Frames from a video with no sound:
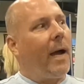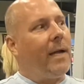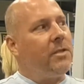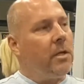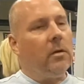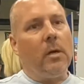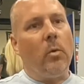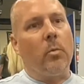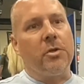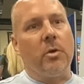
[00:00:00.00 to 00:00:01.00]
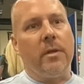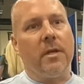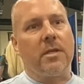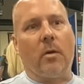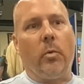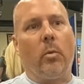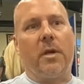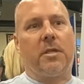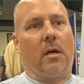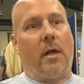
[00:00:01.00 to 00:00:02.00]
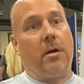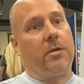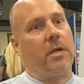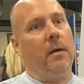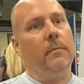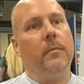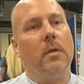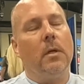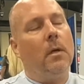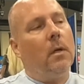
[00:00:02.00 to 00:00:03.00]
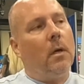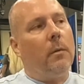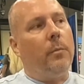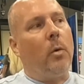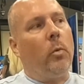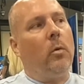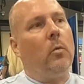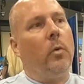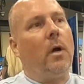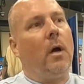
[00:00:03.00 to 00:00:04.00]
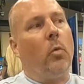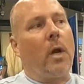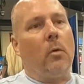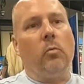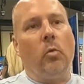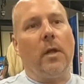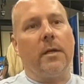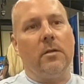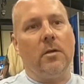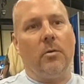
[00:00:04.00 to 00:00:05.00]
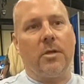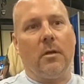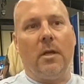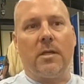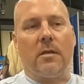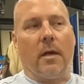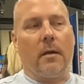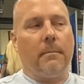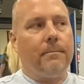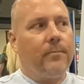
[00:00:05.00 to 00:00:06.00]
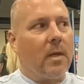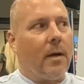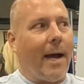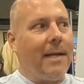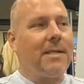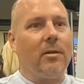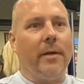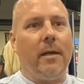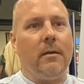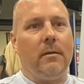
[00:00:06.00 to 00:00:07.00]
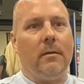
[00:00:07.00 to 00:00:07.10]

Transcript: Ideally, when we're doing this, like we don't want to take a lot of your time. Okay. But what I would like to do is like isolate